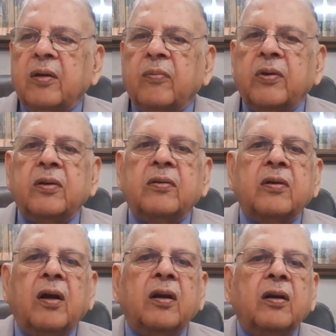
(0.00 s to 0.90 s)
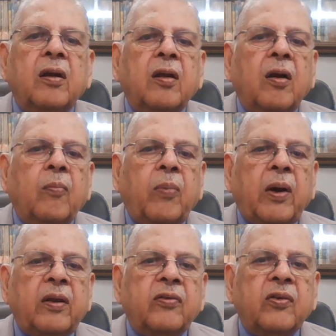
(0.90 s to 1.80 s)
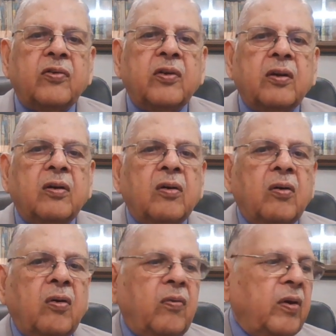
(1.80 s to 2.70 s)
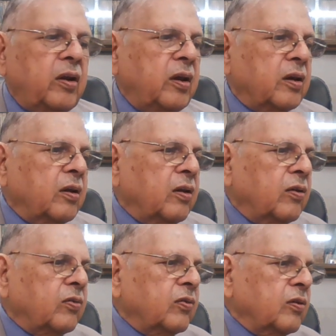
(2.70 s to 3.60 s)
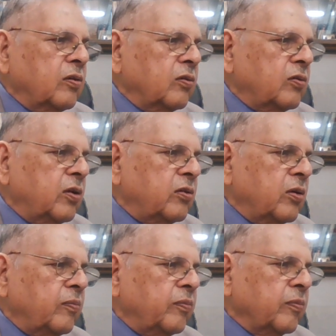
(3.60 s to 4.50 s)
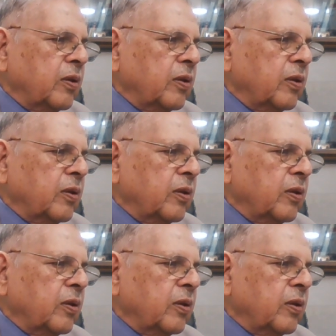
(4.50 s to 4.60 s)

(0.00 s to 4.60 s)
It is called polycystic ovarian syndrome.